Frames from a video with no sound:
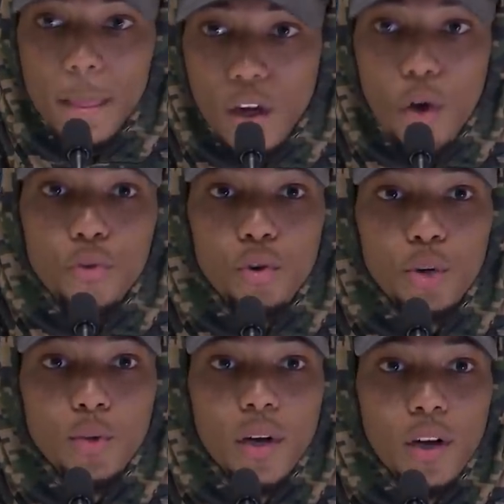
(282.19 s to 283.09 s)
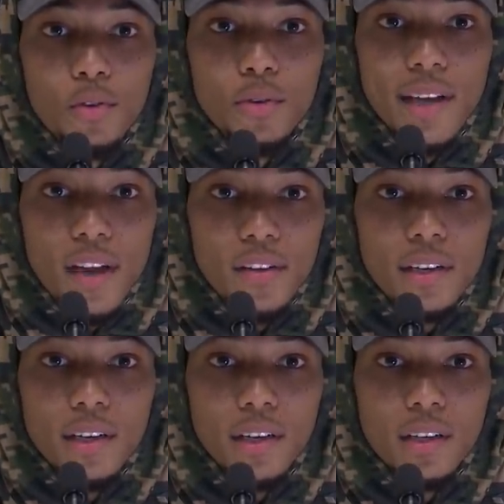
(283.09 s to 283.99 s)
go through what you want to go through together
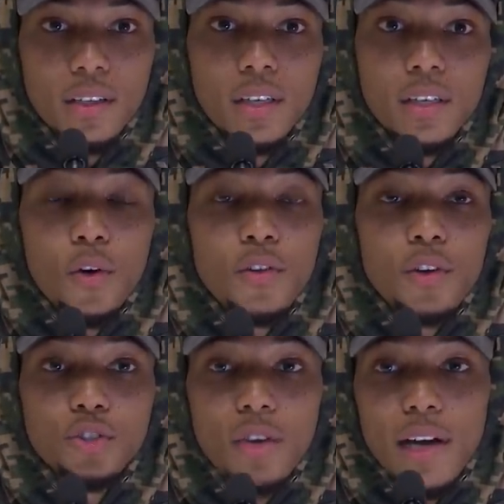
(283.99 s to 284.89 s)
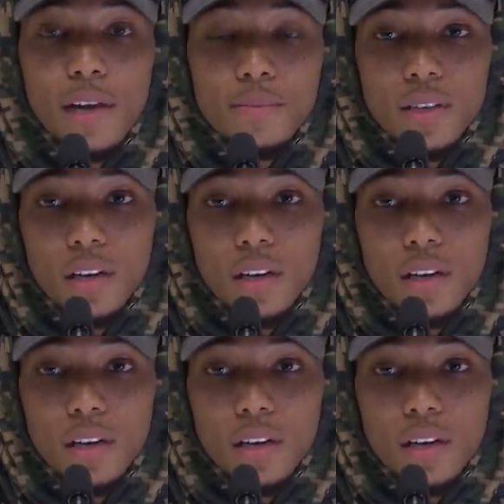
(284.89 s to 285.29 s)
and go to those triumphs.